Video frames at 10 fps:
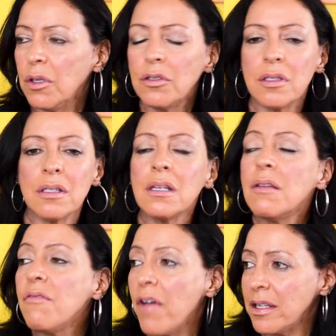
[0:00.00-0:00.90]
It was just an
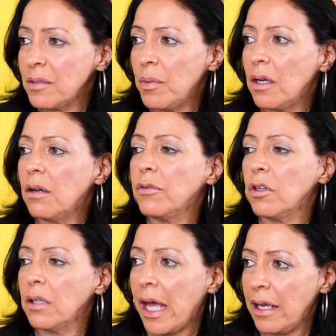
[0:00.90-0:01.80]
investment of
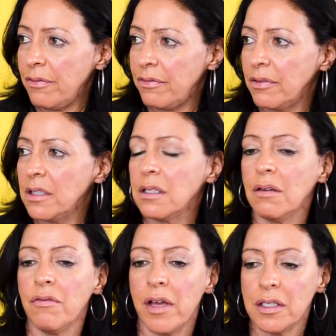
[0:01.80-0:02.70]
your life. It's an
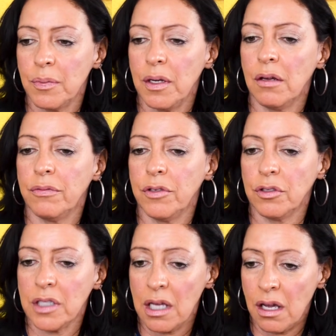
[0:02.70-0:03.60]
investment of
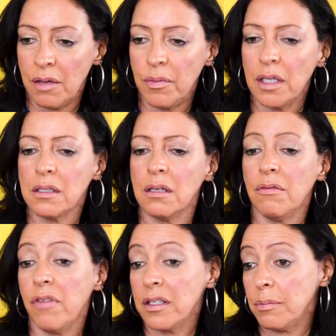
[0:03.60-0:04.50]
your time. It's an
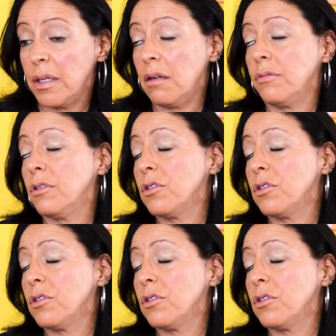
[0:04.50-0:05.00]
investment of your